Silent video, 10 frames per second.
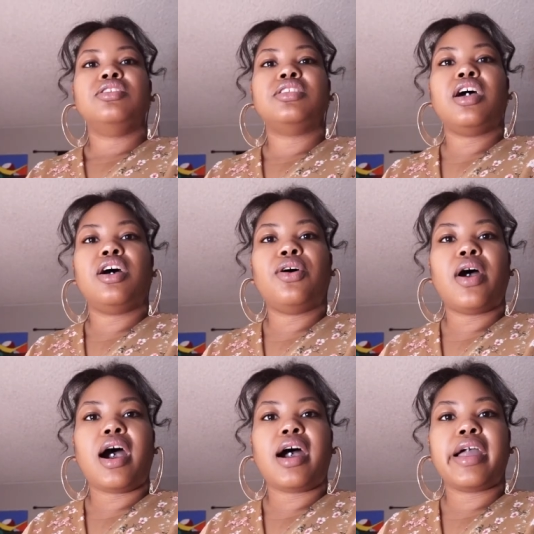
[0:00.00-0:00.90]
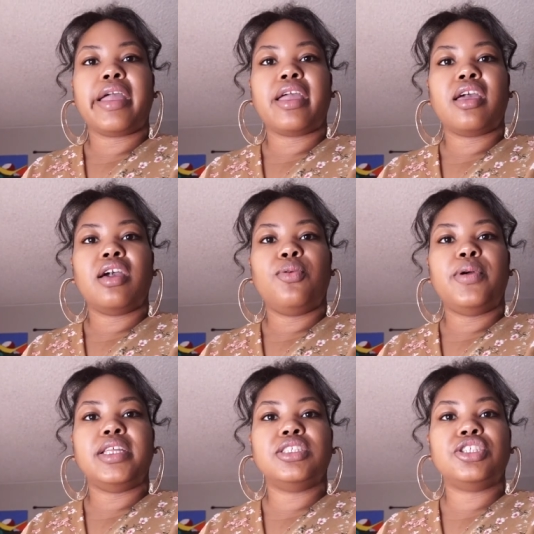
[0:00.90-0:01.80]
So I
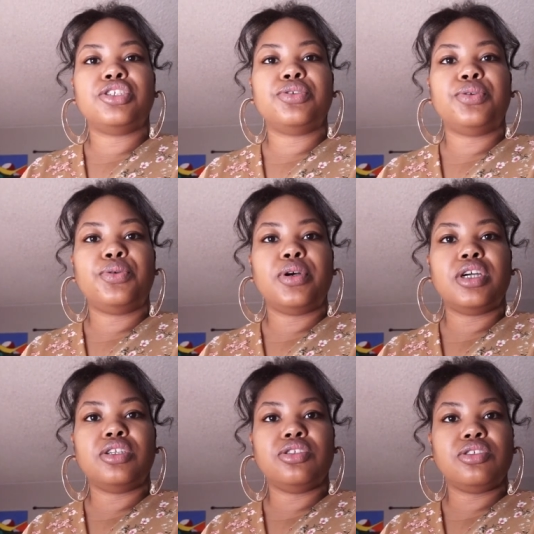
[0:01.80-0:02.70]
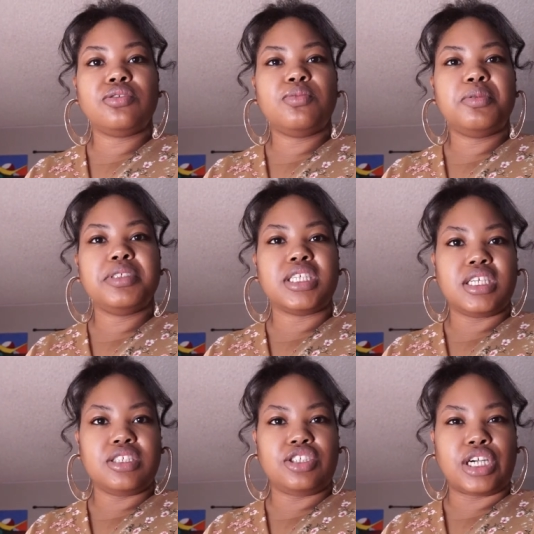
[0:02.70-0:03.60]
went to what was
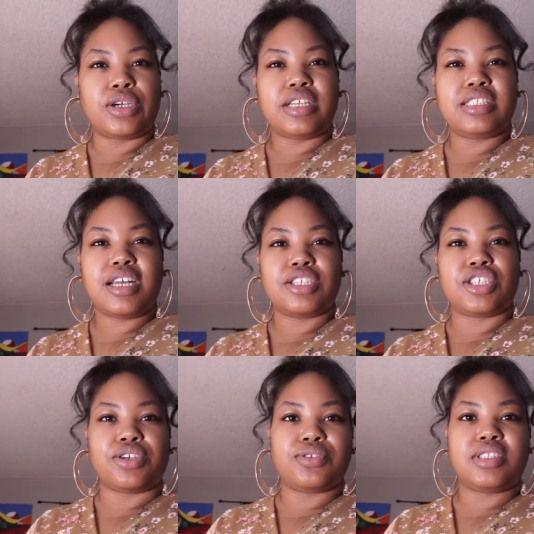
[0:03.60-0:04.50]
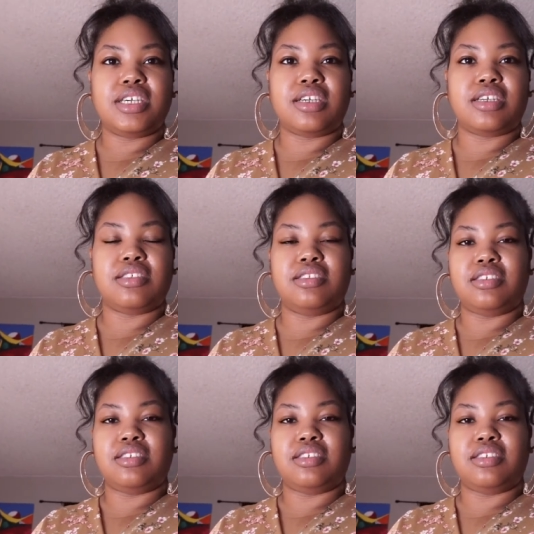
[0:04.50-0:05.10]
it joe it's not joe's the